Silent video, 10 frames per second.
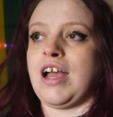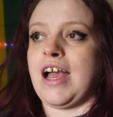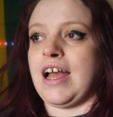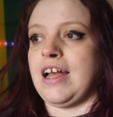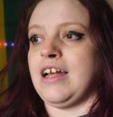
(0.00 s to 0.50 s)

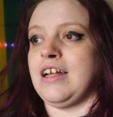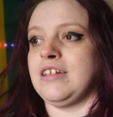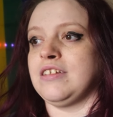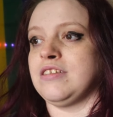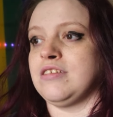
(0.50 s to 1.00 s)

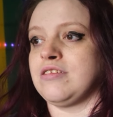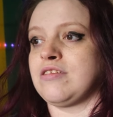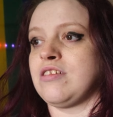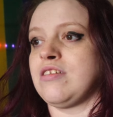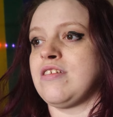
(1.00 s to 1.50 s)

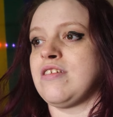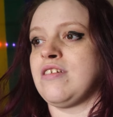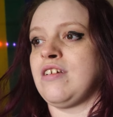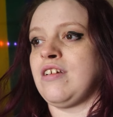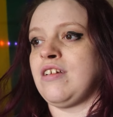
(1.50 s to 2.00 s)
And
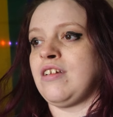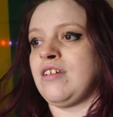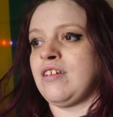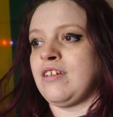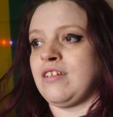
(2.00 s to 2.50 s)

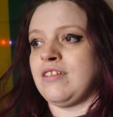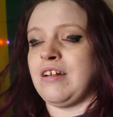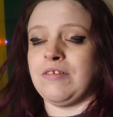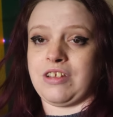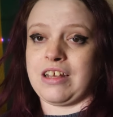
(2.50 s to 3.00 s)

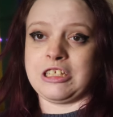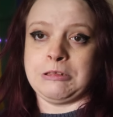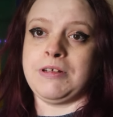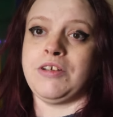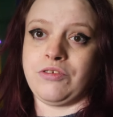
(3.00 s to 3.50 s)
that was the last
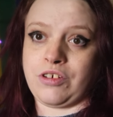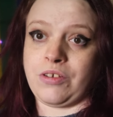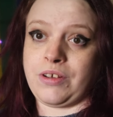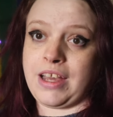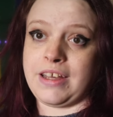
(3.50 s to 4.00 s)
time I used
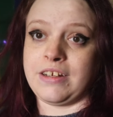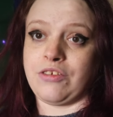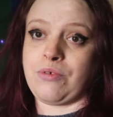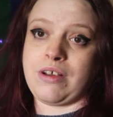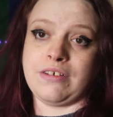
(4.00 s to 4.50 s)
cocaine
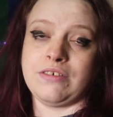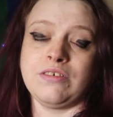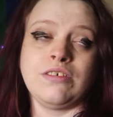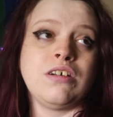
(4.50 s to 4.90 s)
as well.